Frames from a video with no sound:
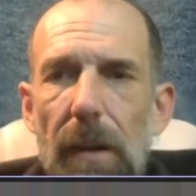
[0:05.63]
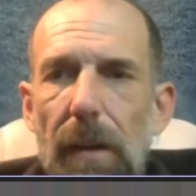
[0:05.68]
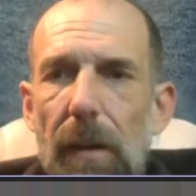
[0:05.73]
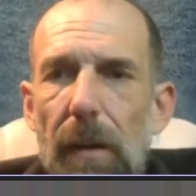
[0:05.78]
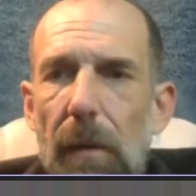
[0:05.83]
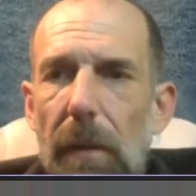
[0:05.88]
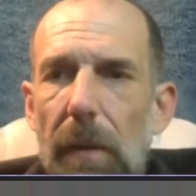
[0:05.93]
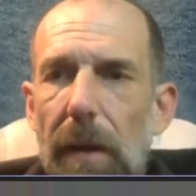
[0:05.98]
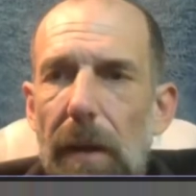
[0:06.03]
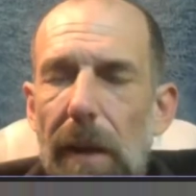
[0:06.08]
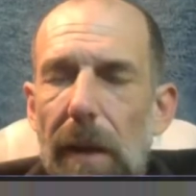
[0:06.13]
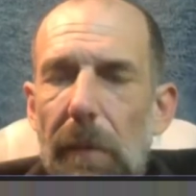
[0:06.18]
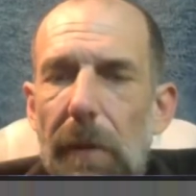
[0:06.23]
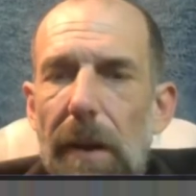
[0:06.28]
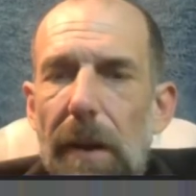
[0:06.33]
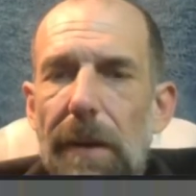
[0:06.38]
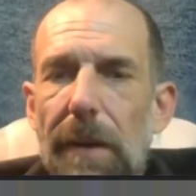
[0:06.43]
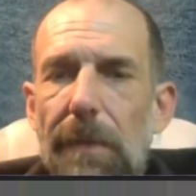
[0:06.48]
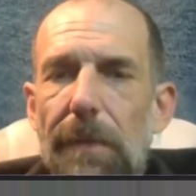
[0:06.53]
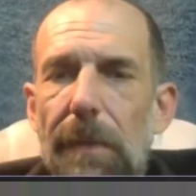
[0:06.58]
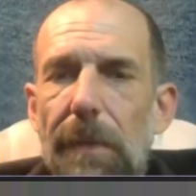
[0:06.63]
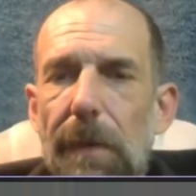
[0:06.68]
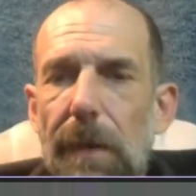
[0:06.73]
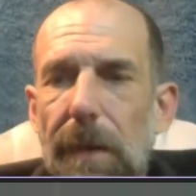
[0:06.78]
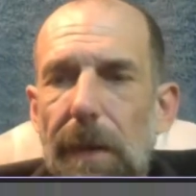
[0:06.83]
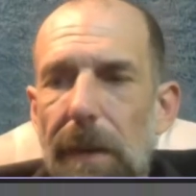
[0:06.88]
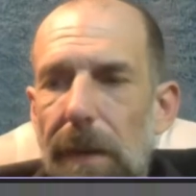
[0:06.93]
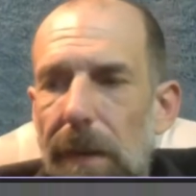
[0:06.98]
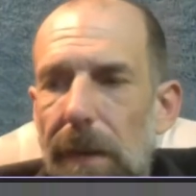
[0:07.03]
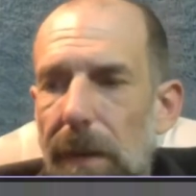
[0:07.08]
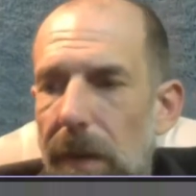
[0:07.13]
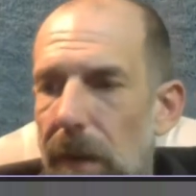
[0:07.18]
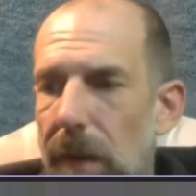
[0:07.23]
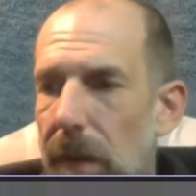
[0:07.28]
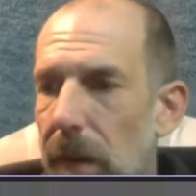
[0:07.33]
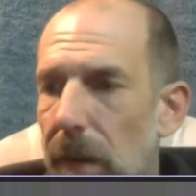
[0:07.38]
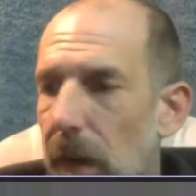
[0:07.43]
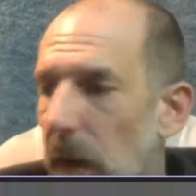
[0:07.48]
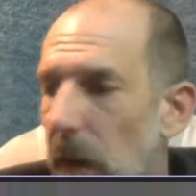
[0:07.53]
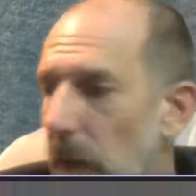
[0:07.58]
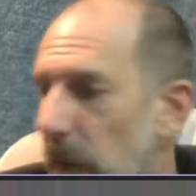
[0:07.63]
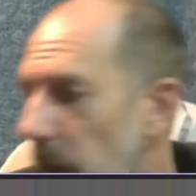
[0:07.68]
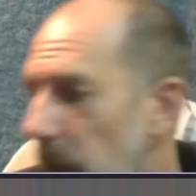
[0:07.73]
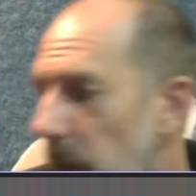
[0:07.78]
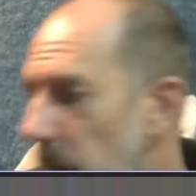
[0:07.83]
While I'm waiting for, hopefully,